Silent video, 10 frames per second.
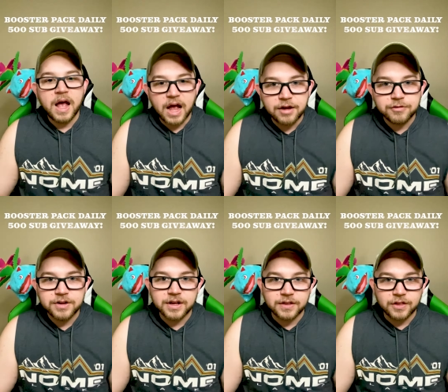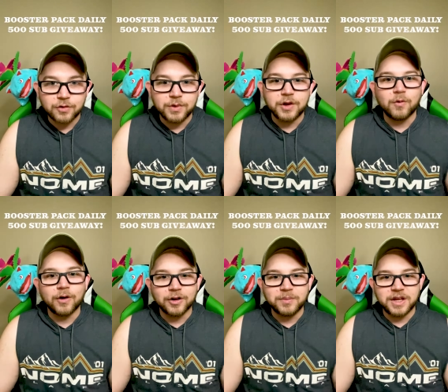Every day this week, we're
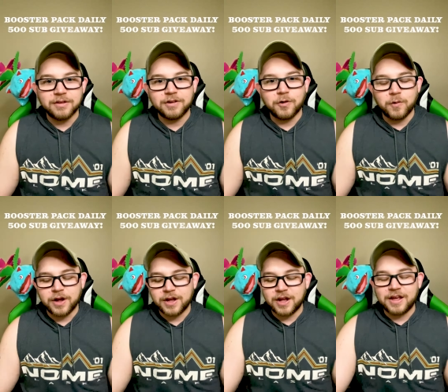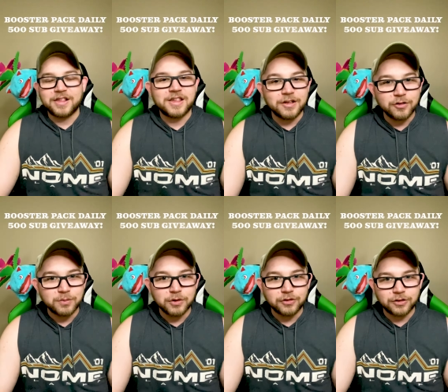going to be giving away a sealed
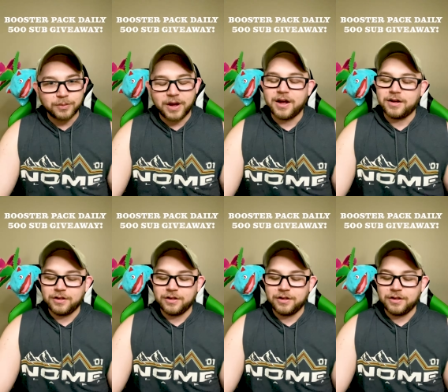booster pack.